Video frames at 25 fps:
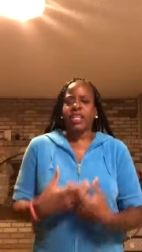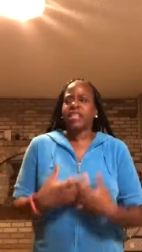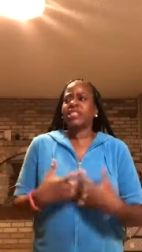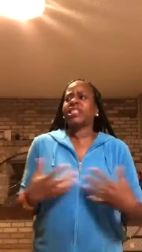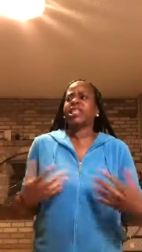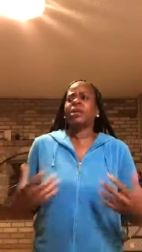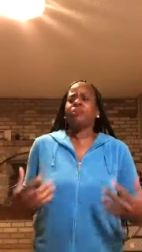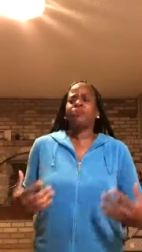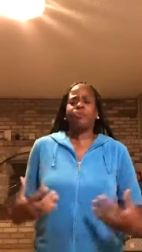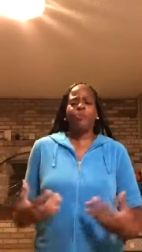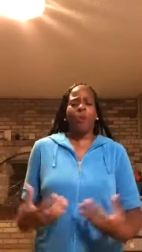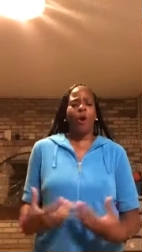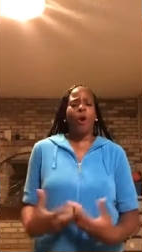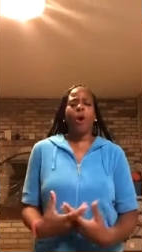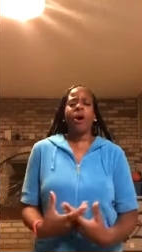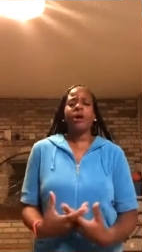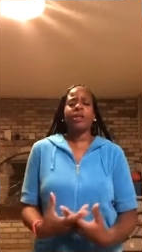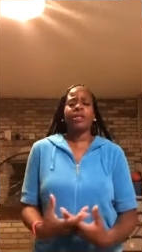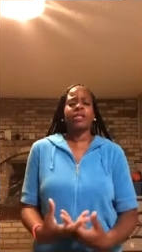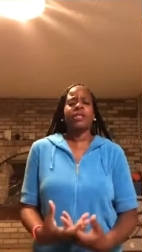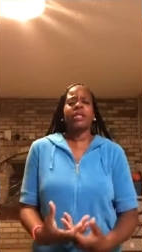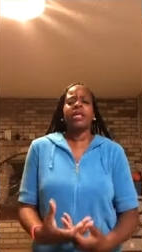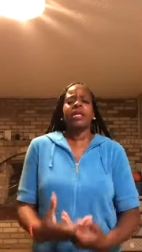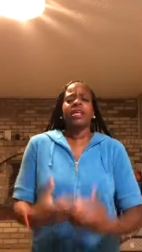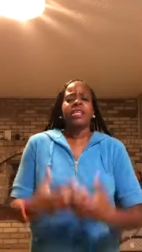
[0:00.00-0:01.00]
It's
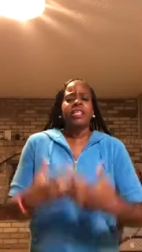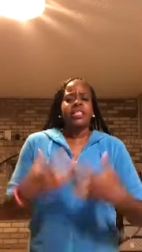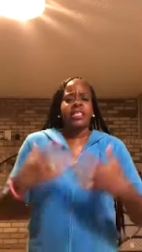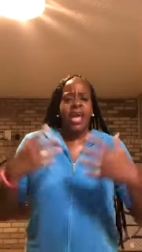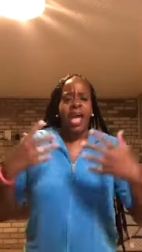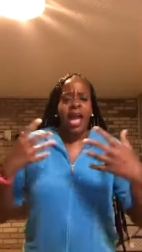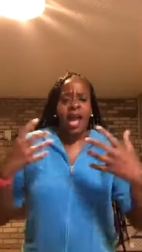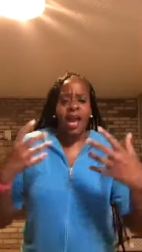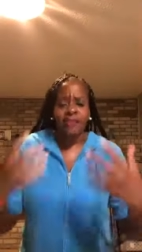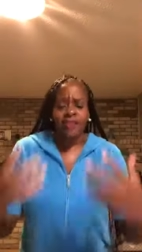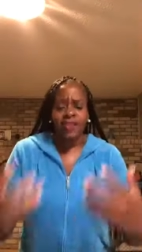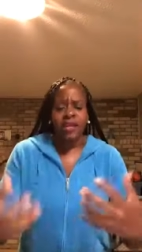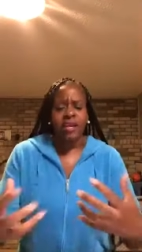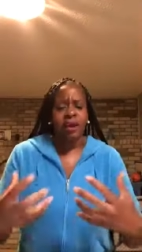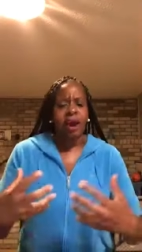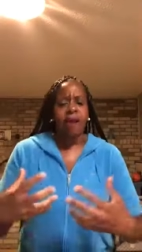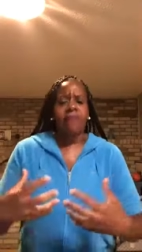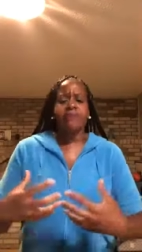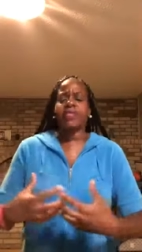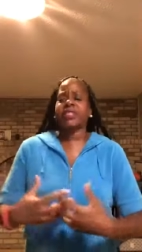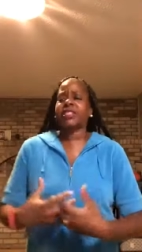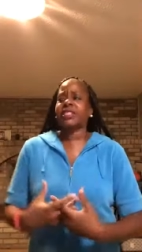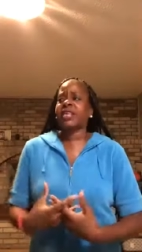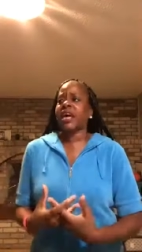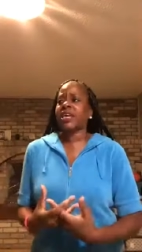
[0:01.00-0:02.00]
important to have the
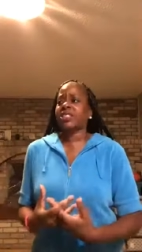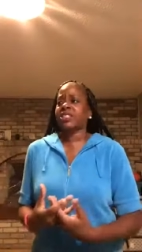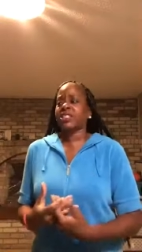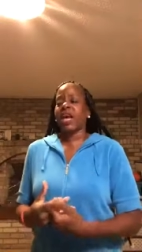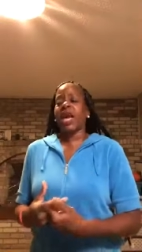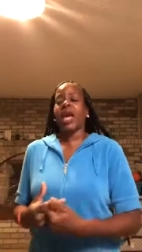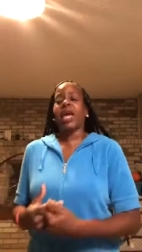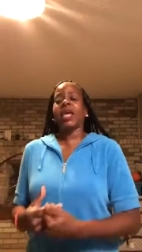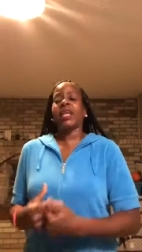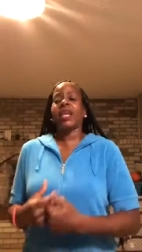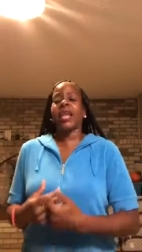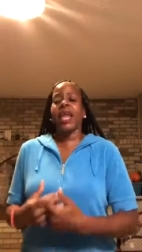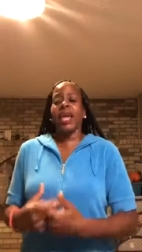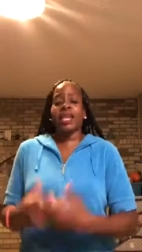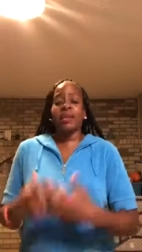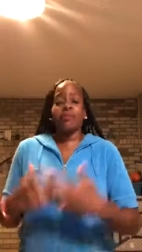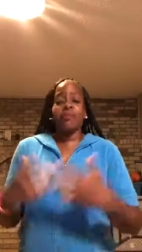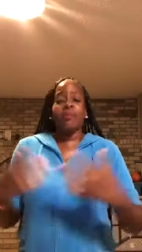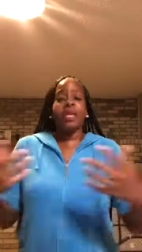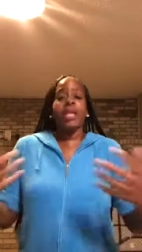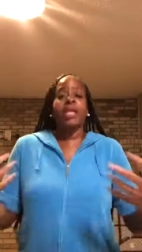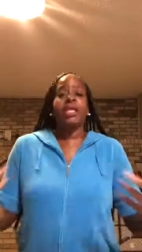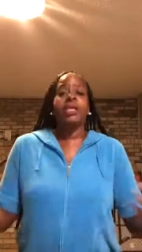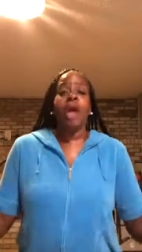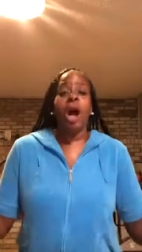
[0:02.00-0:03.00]
conversation and let it
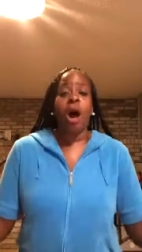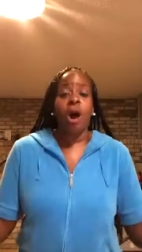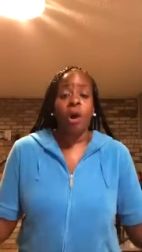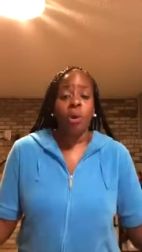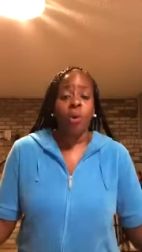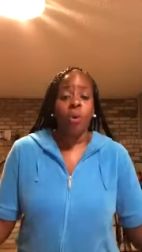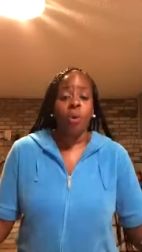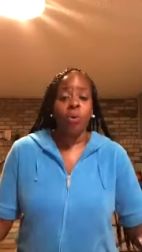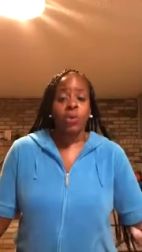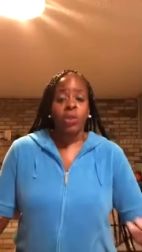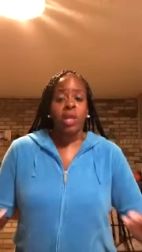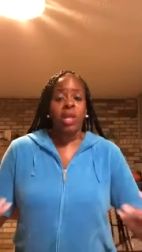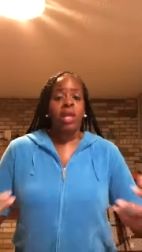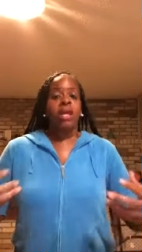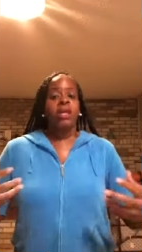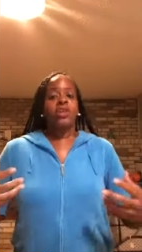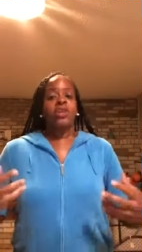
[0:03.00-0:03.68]
be known,